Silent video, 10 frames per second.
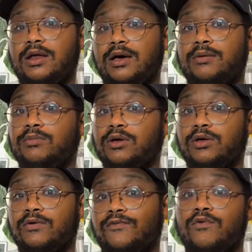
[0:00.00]
I'm
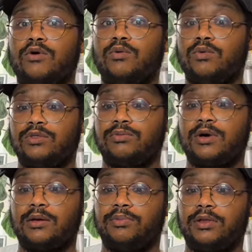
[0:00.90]
looking for with
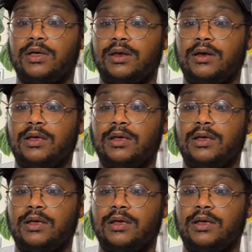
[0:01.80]
my plant.